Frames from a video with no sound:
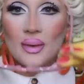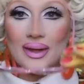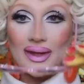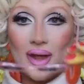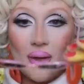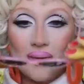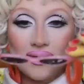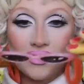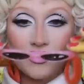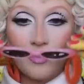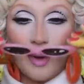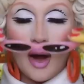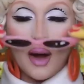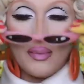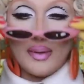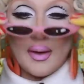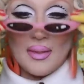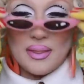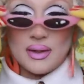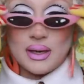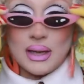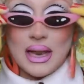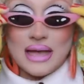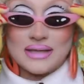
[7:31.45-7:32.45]
We're going to pop
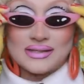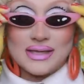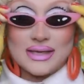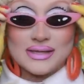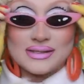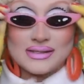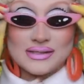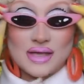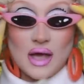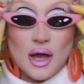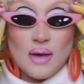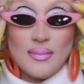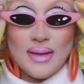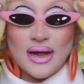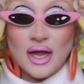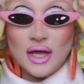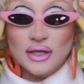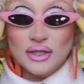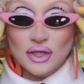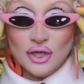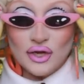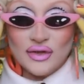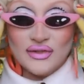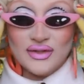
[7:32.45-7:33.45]
on the glasses. Oh my
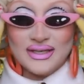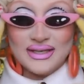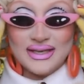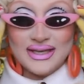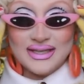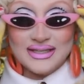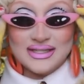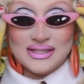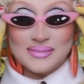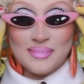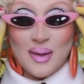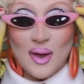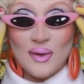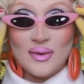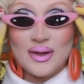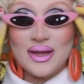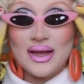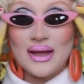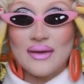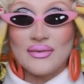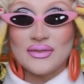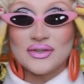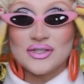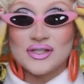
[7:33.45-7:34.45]
God, look at the lids
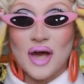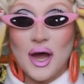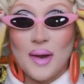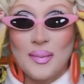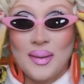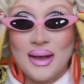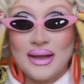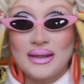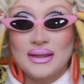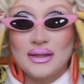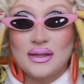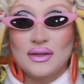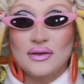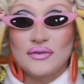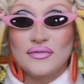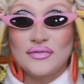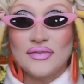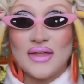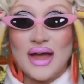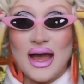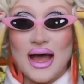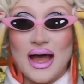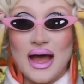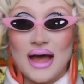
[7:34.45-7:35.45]
poking out the top. I love
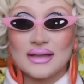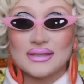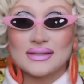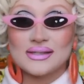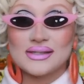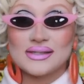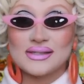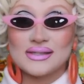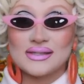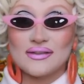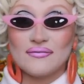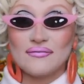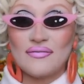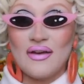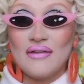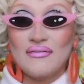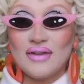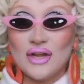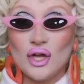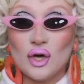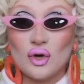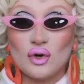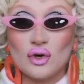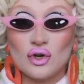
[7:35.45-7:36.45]
that.
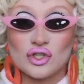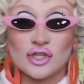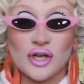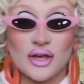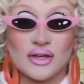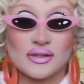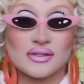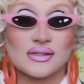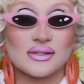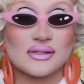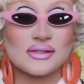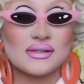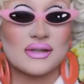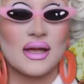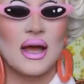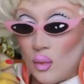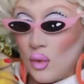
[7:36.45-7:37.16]
Very gorgeous.